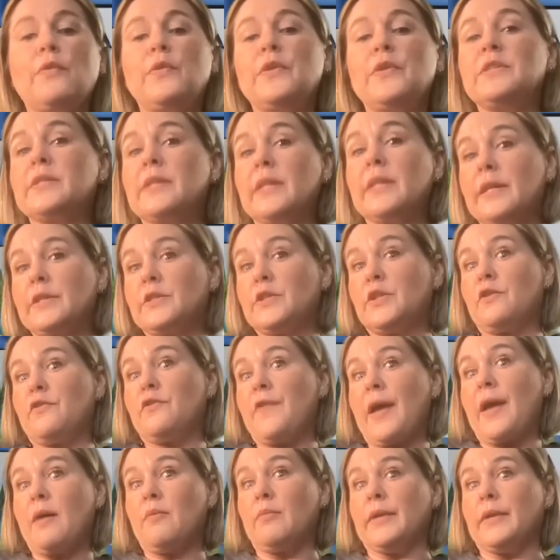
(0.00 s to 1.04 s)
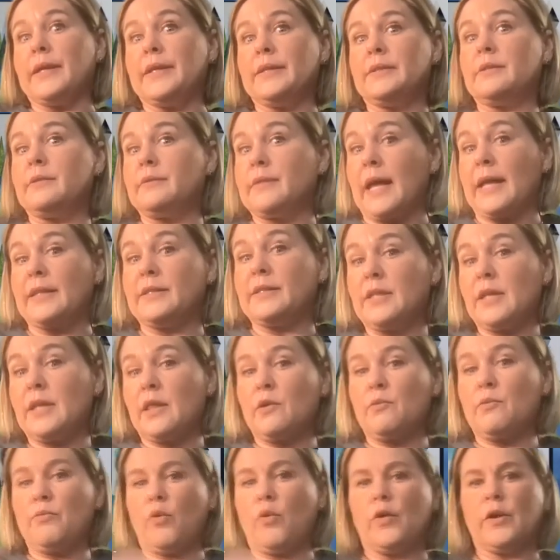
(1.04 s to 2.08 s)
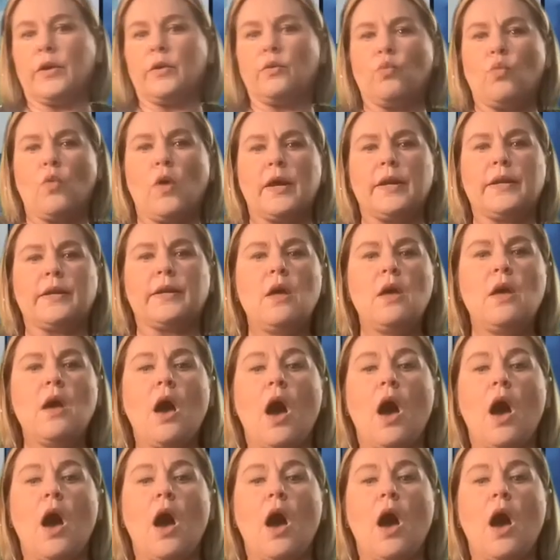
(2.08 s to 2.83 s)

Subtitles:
this connect to their families? That's another important one.